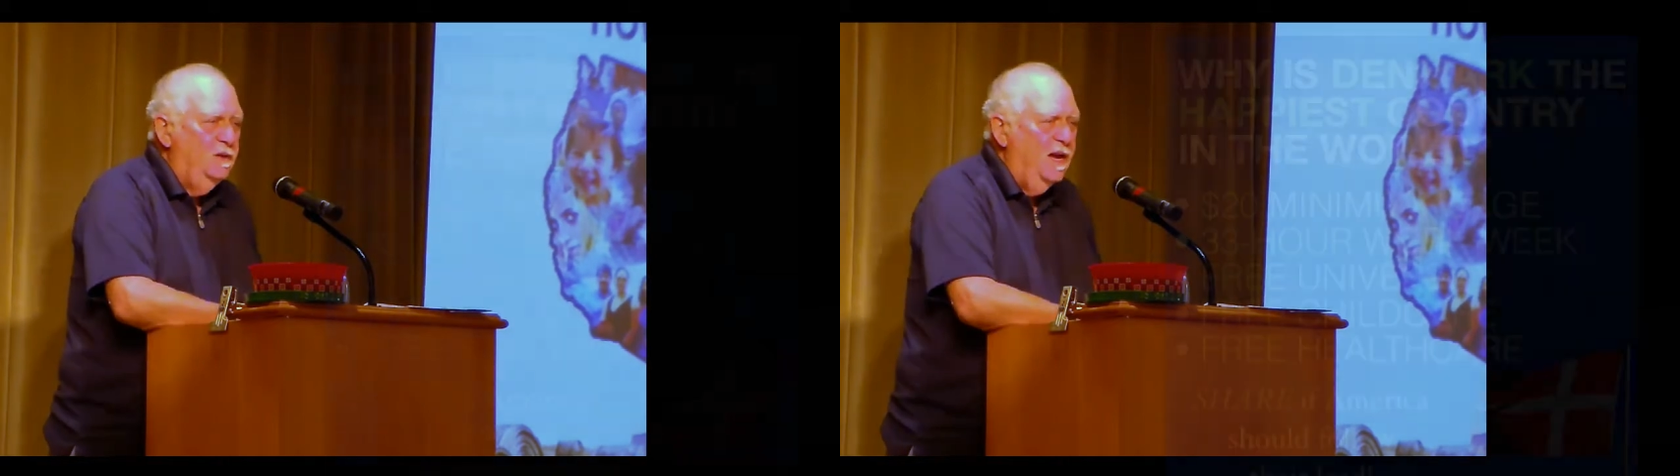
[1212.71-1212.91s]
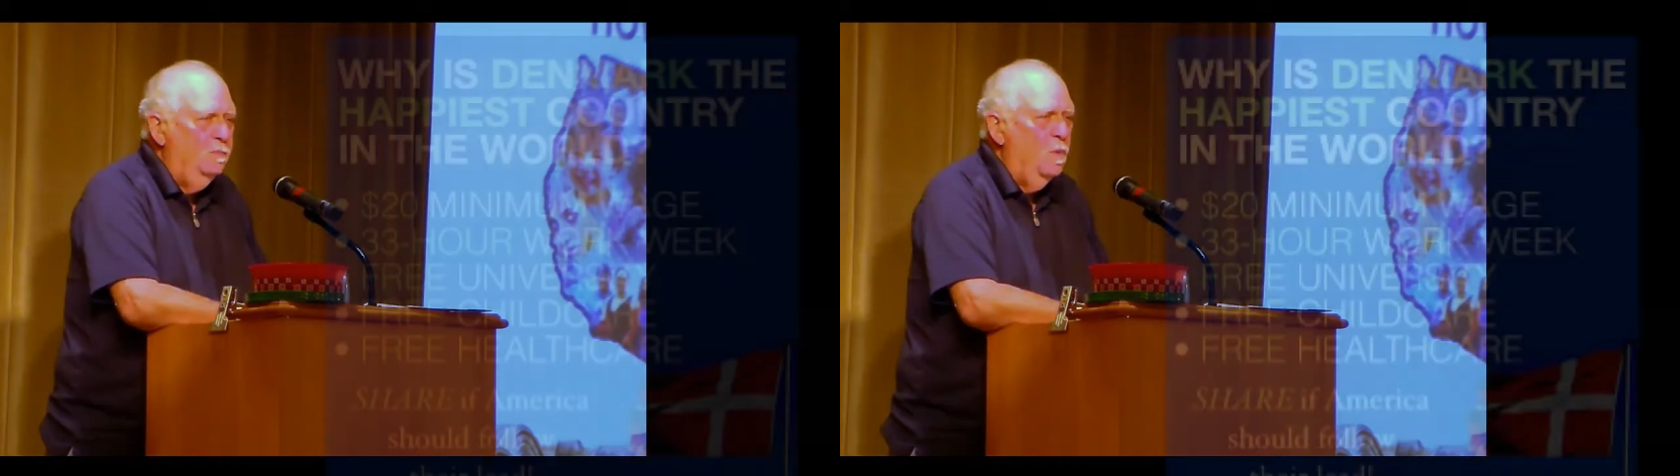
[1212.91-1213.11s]

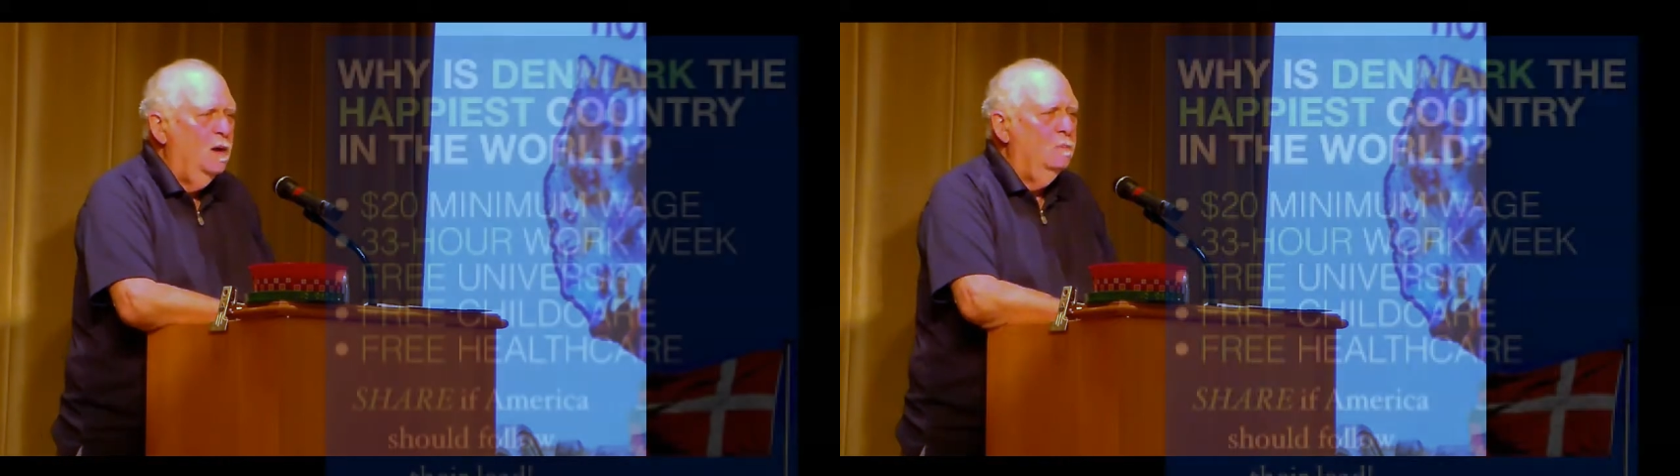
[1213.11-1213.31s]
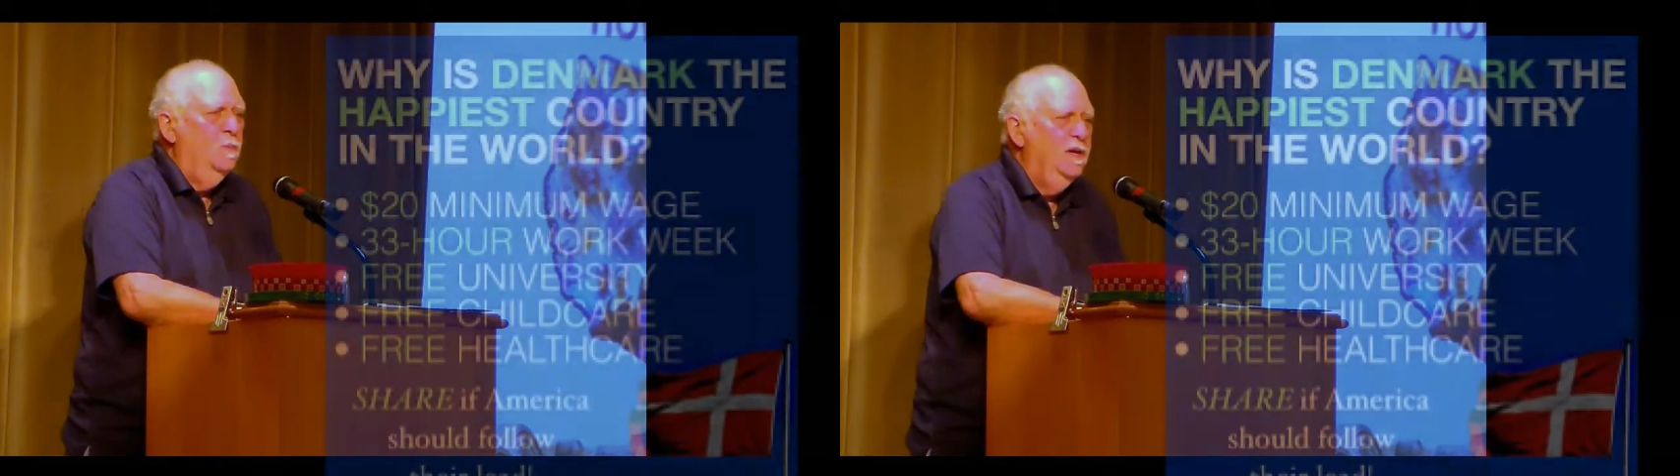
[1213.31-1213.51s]

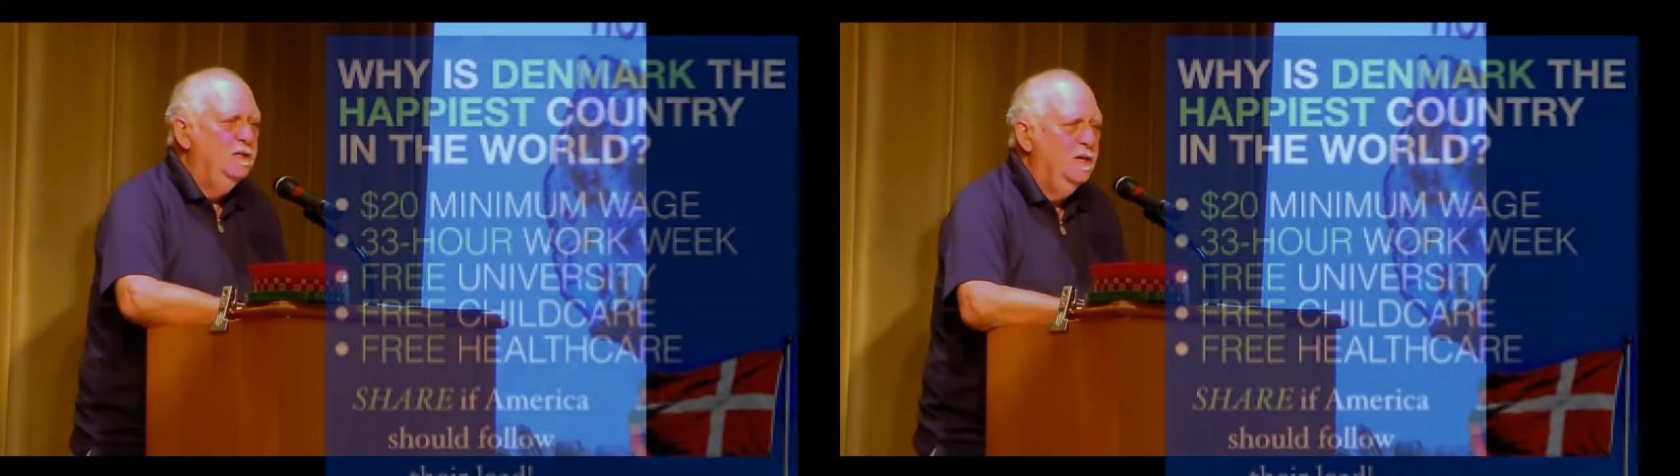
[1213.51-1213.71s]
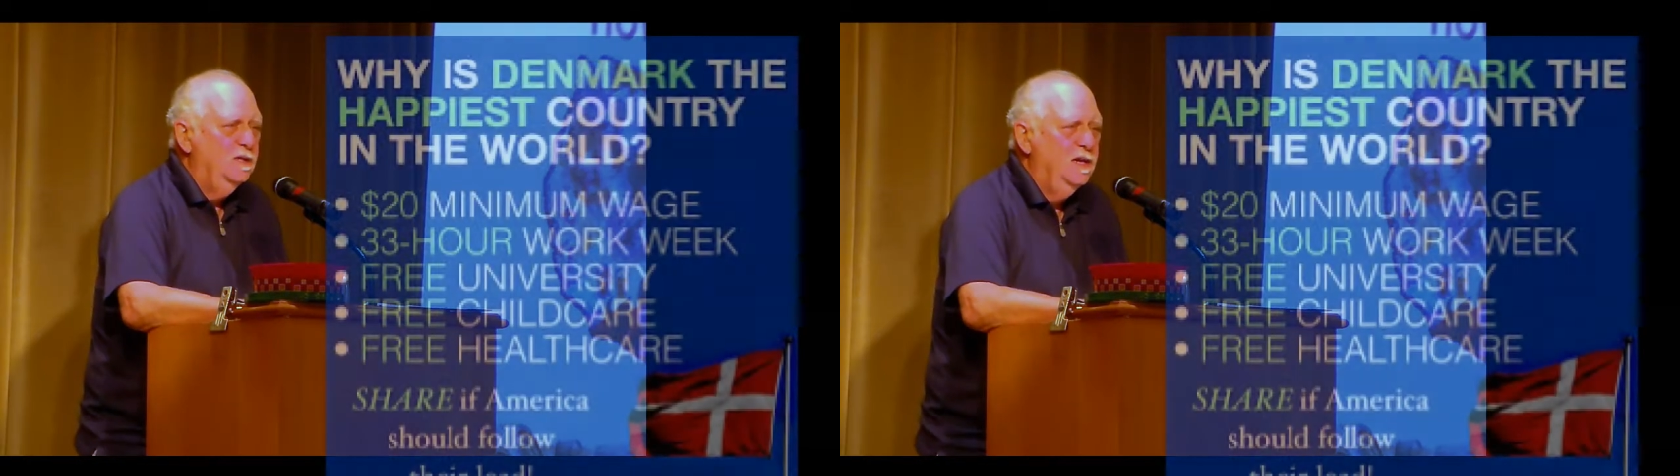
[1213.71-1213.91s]
Denmark
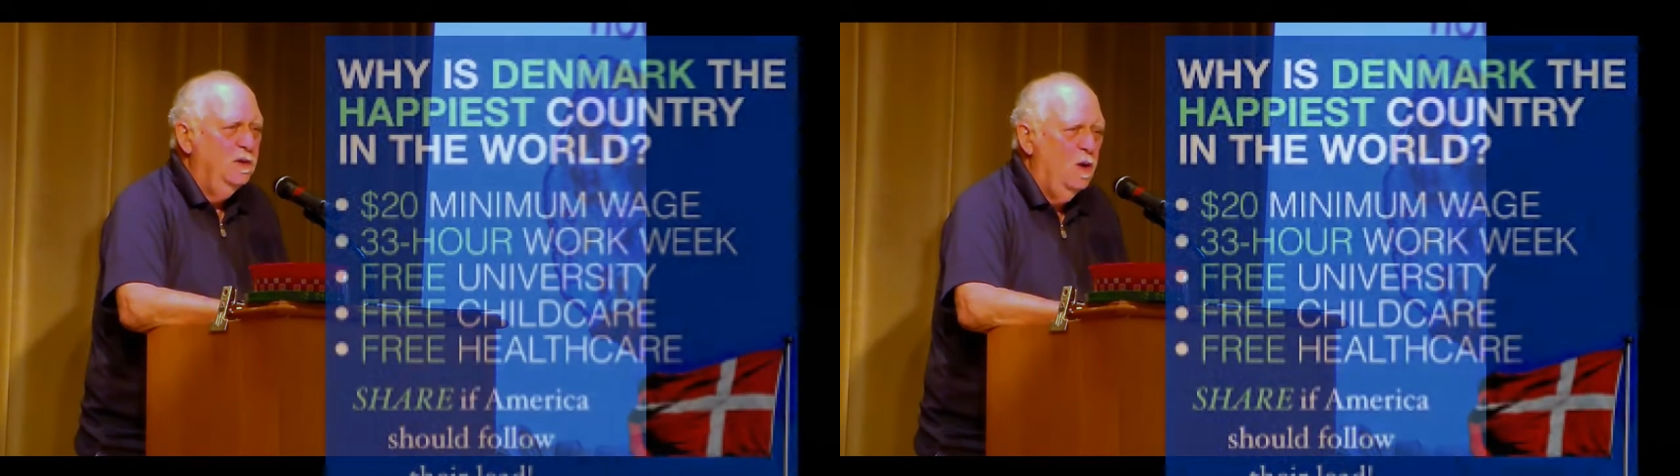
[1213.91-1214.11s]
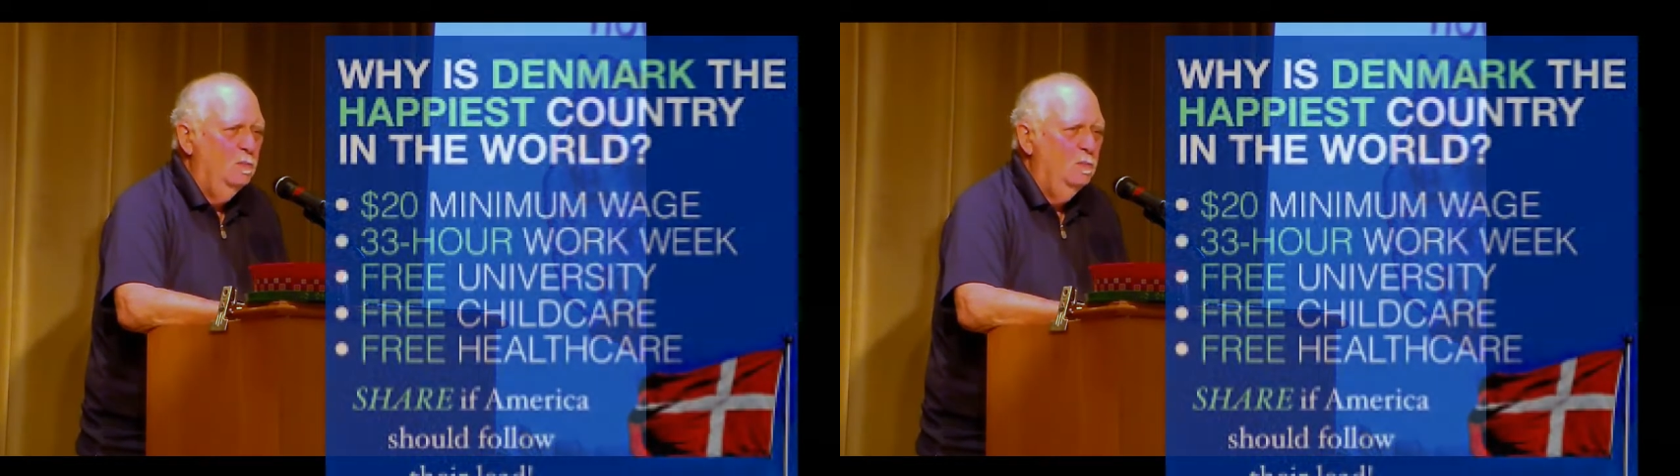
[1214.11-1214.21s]
beats us in